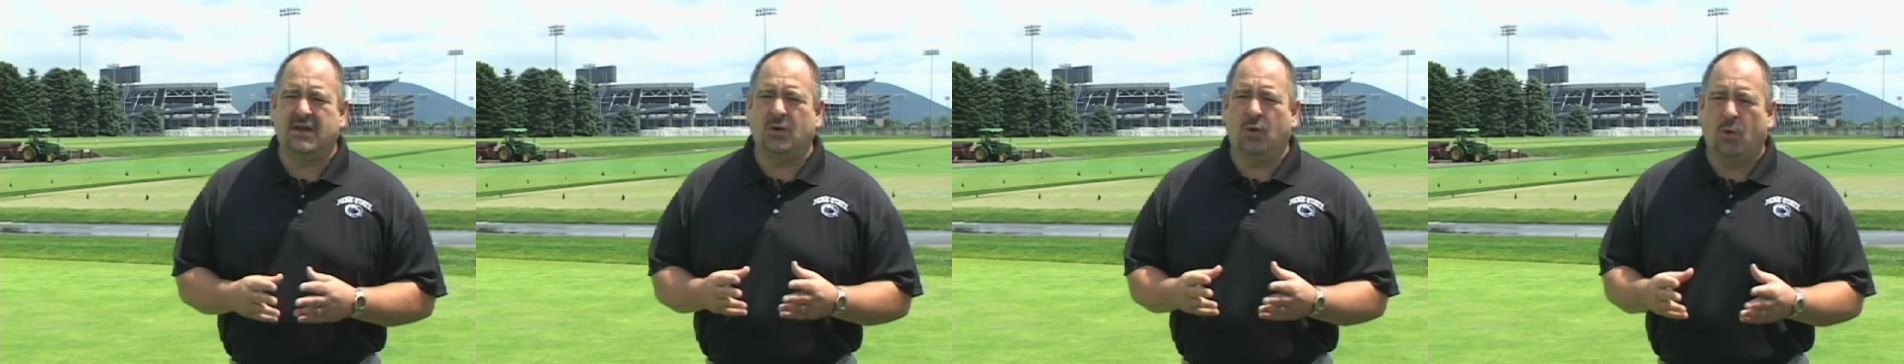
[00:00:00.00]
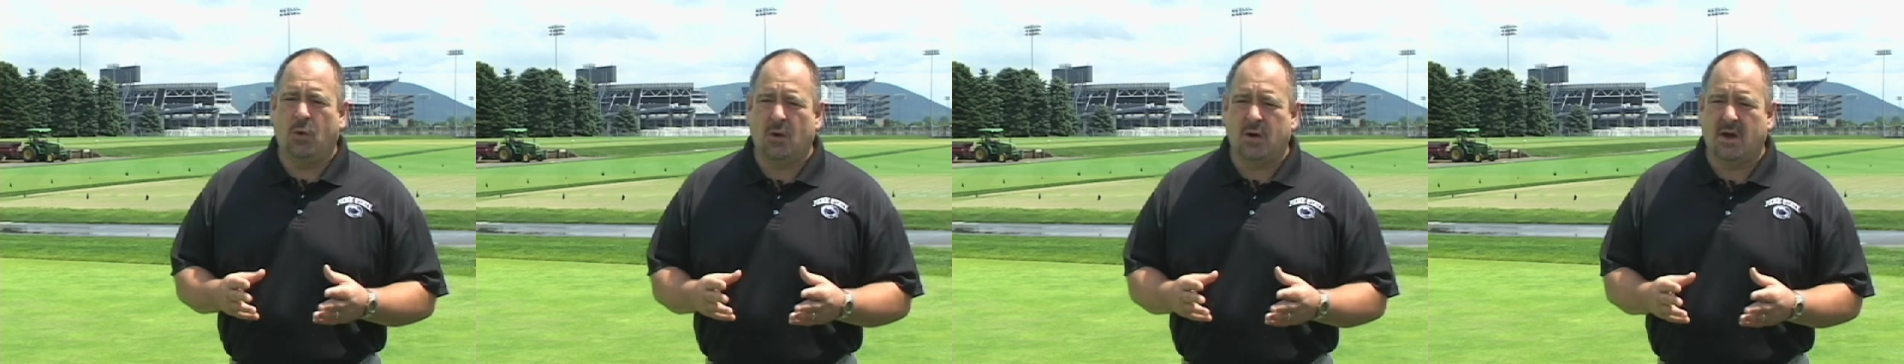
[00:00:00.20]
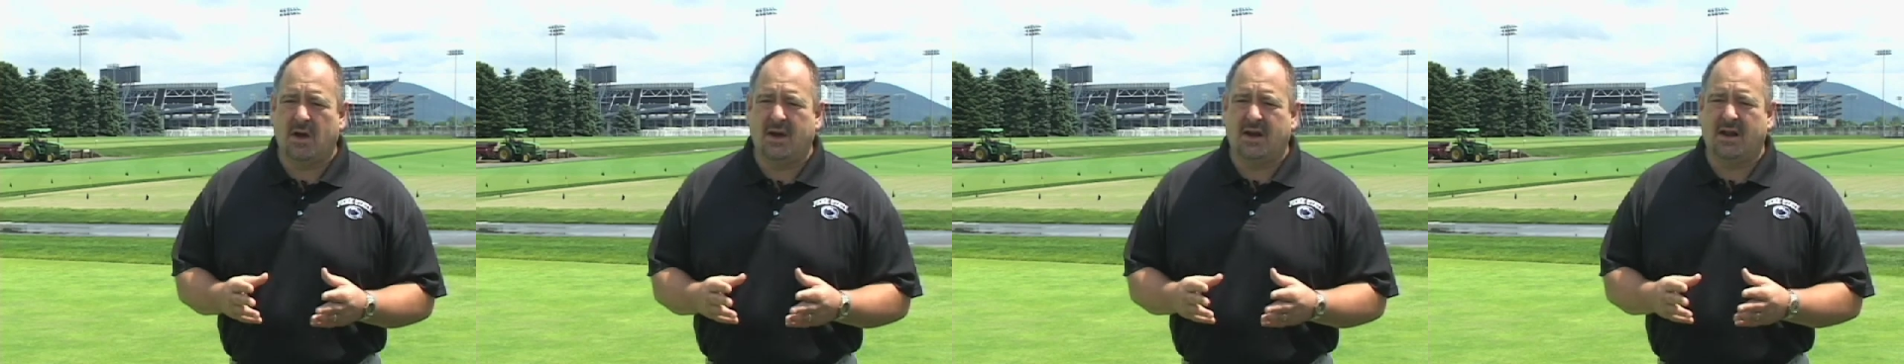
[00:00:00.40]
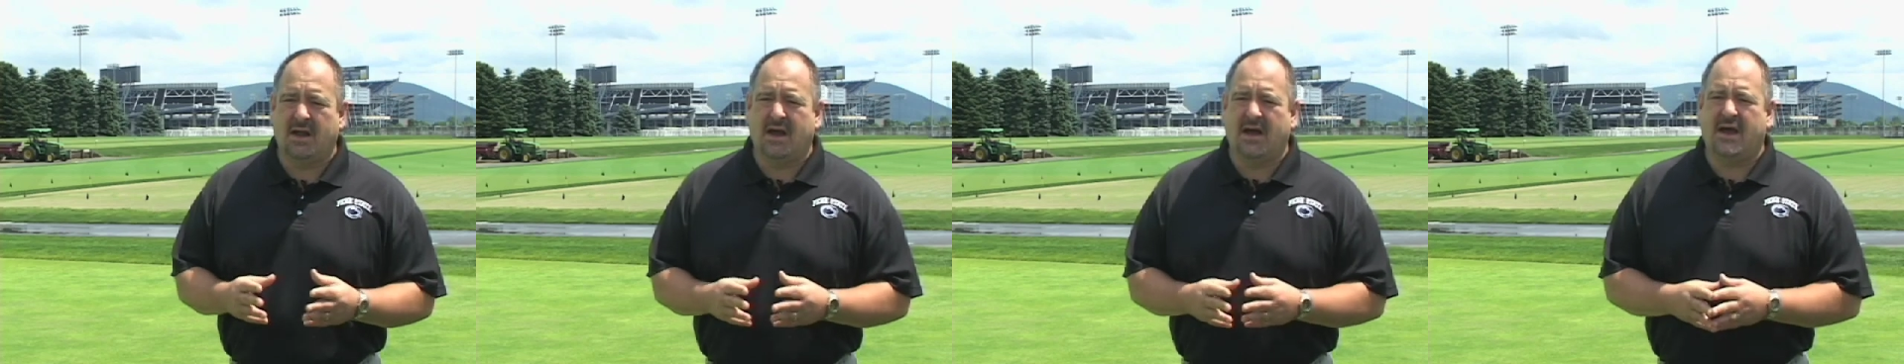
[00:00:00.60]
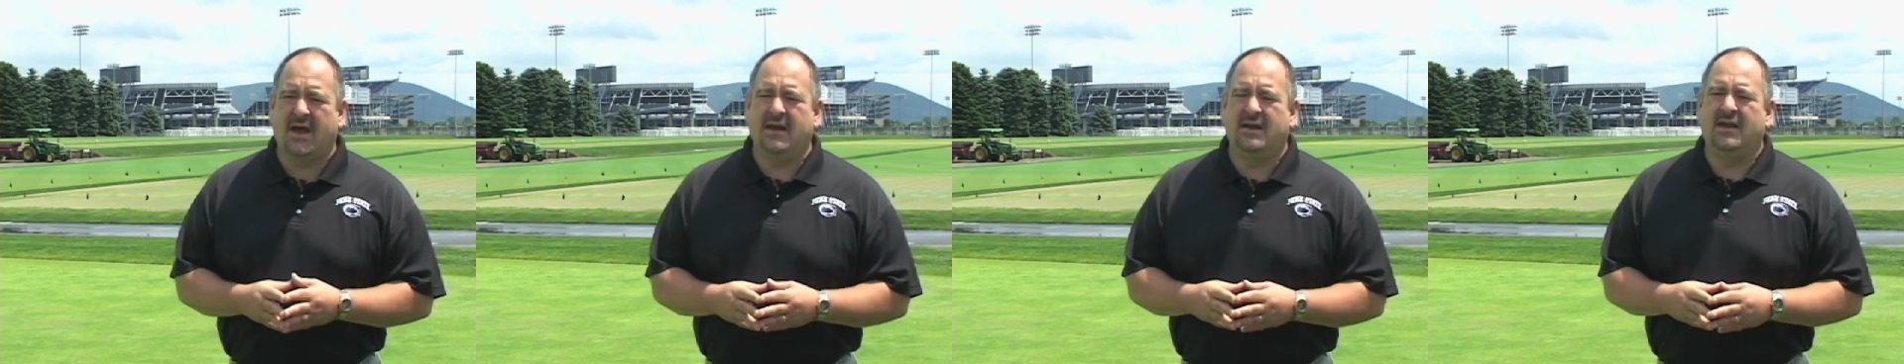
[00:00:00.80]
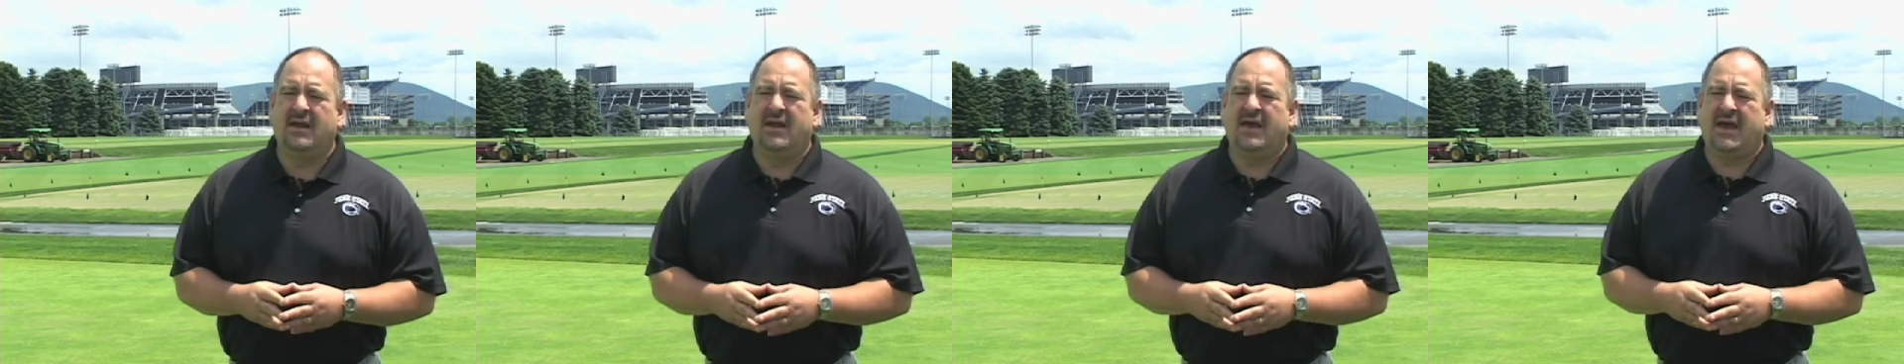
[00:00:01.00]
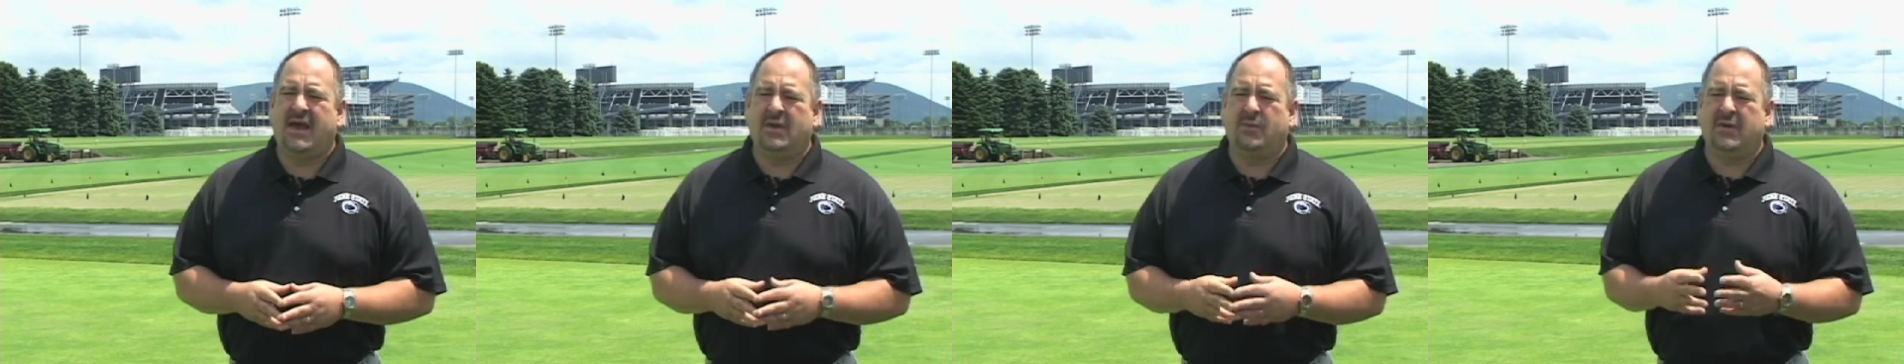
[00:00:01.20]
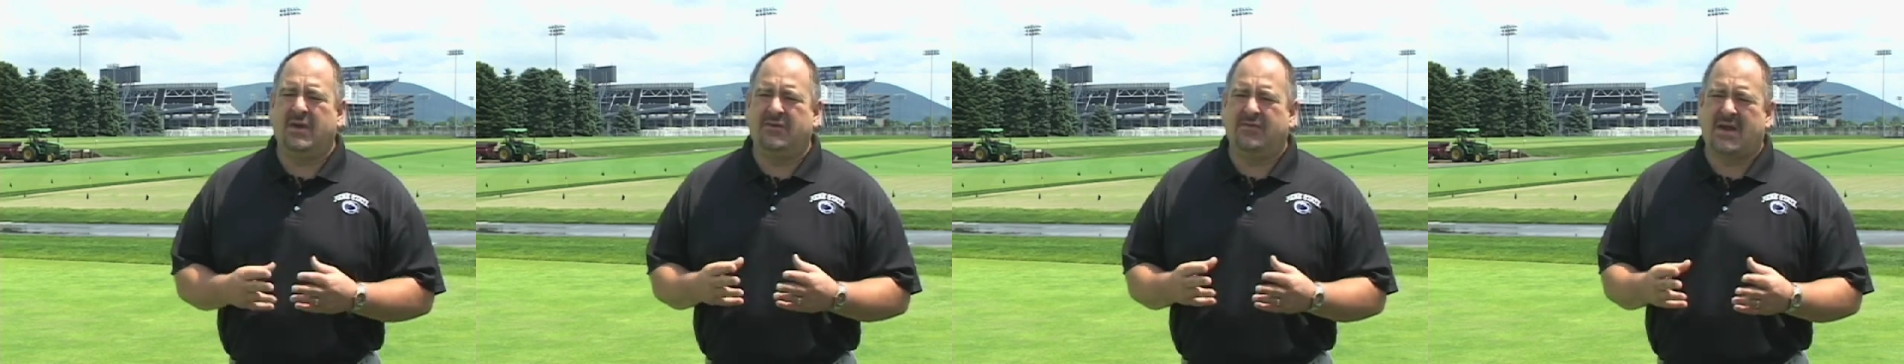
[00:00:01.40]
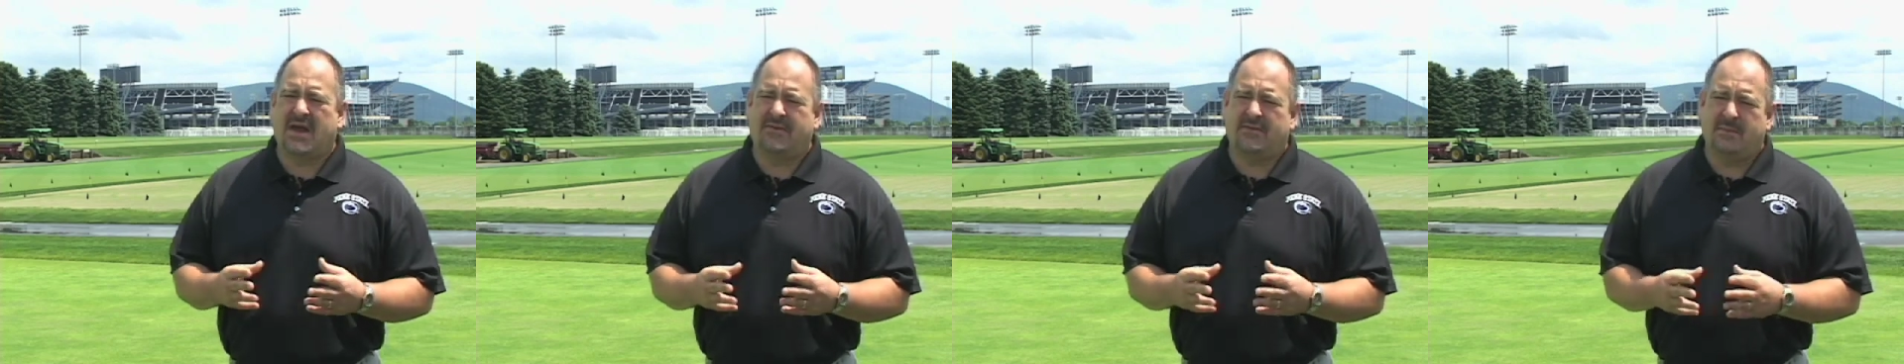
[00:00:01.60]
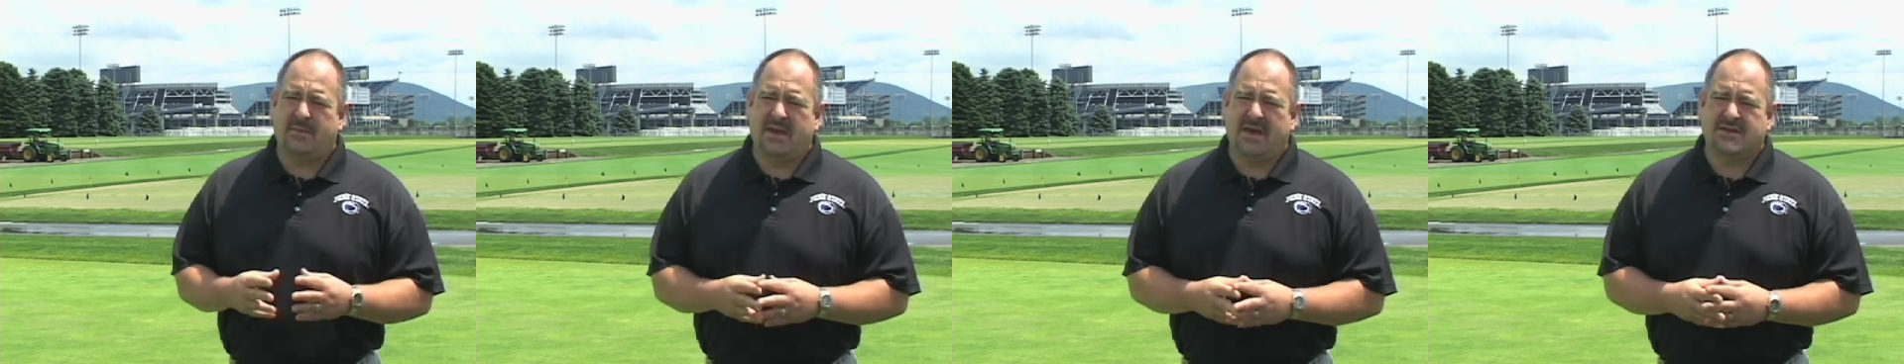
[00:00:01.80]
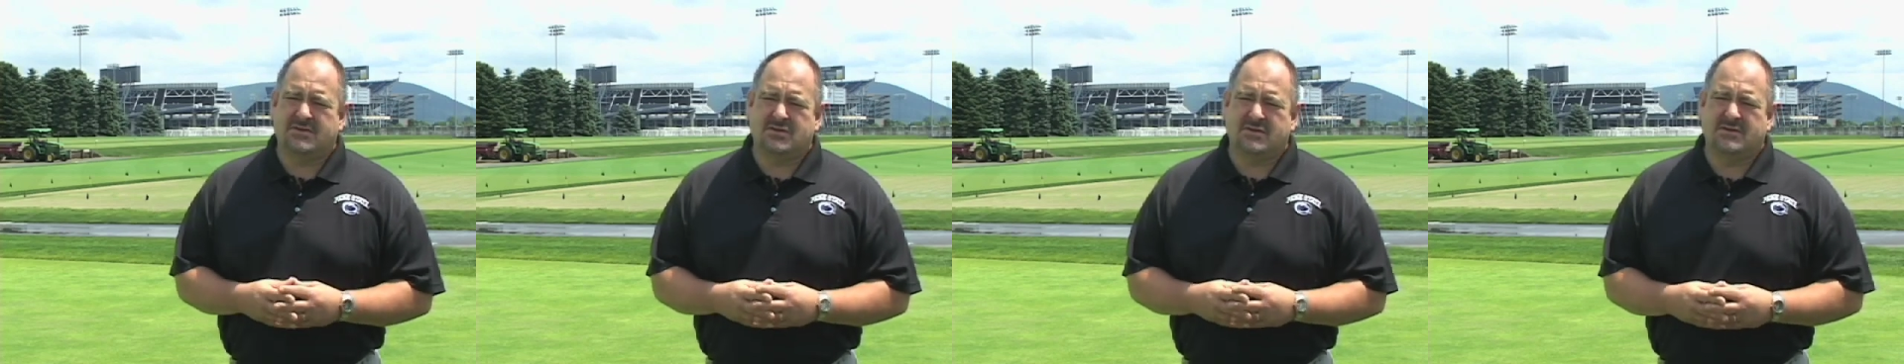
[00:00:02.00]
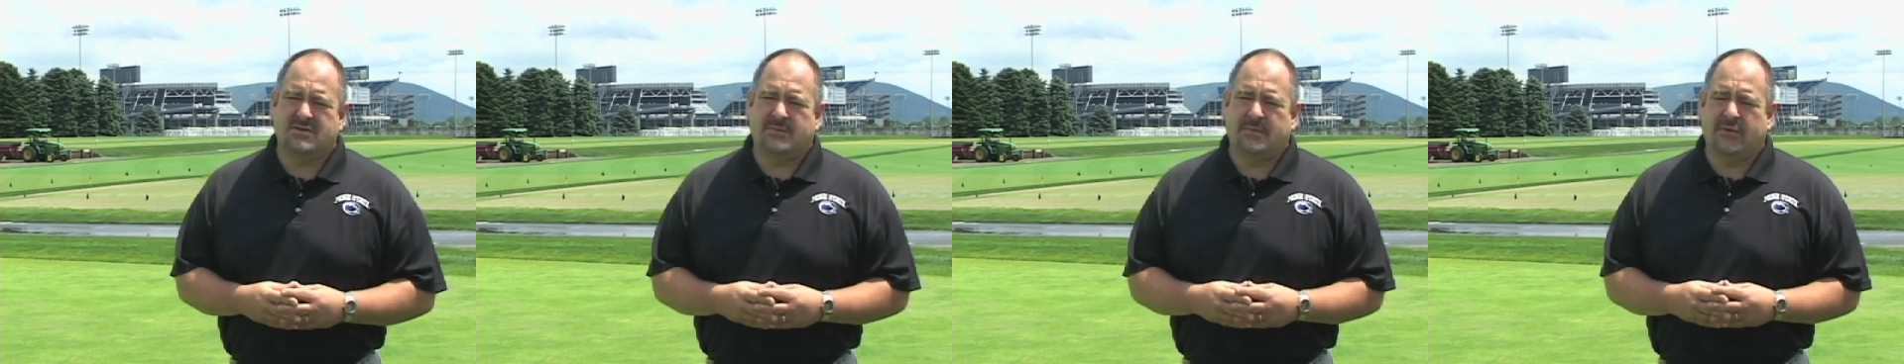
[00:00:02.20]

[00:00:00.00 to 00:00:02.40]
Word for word: or online. And we even have a Master's of